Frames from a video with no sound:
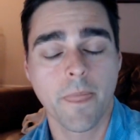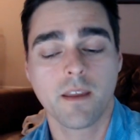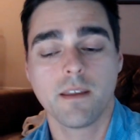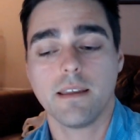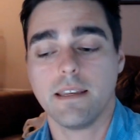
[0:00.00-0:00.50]

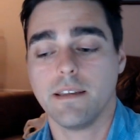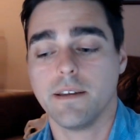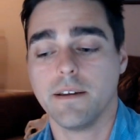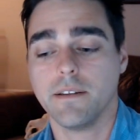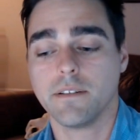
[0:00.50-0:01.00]

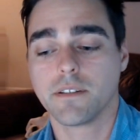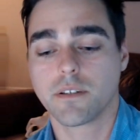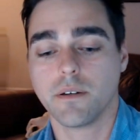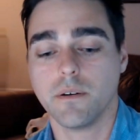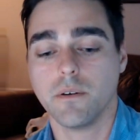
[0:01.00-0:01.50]
And
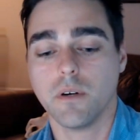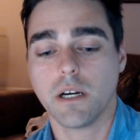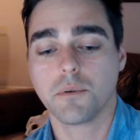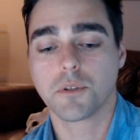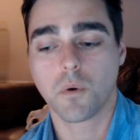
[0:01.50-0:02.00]
so I
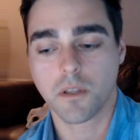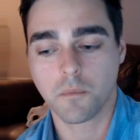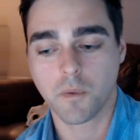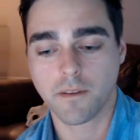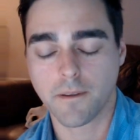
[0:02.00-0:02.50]
was working
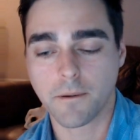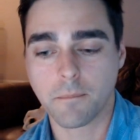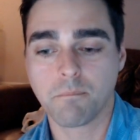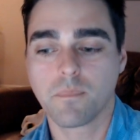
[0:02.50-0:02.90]
with him,